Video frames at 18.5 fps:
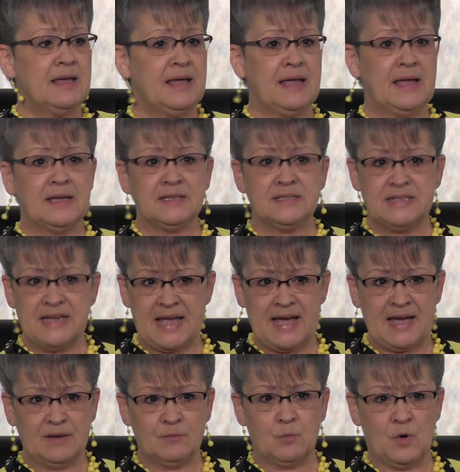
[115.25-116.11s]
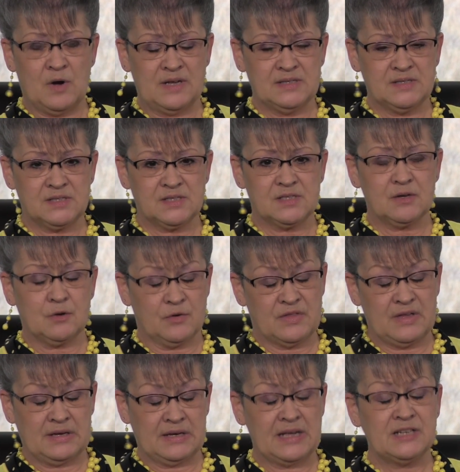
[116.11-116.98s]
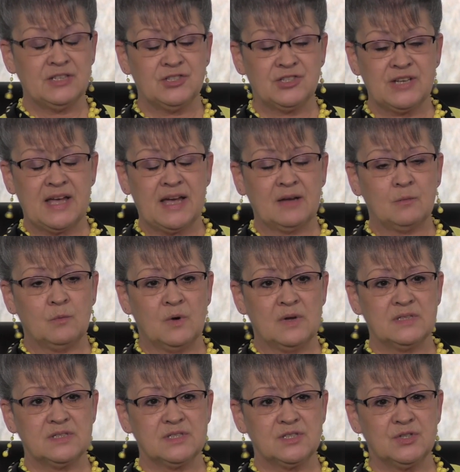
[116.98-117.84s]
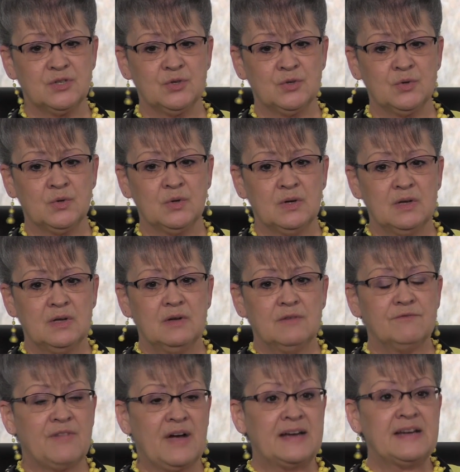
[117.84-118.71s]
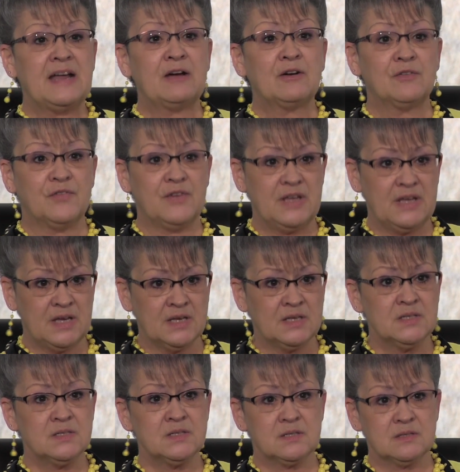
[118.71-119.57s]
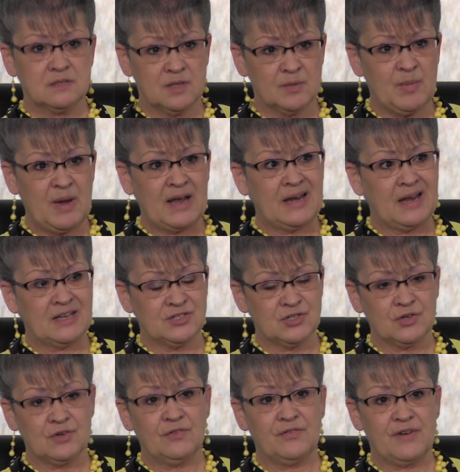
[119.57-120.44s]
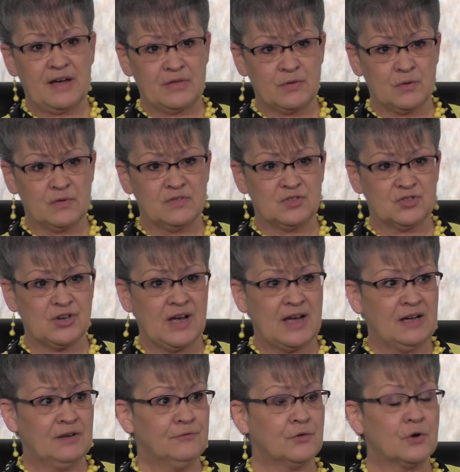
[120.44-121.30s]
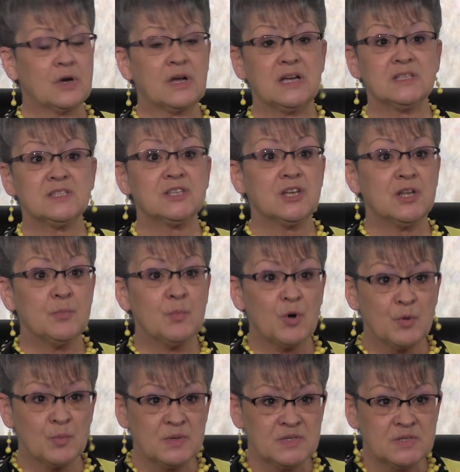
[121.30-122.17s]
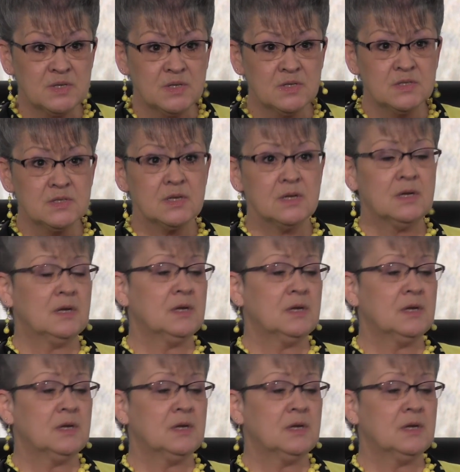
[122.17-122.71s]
and dad wants to, or the alleged dad wants to find out if he is the biological father of the child for custody purposes,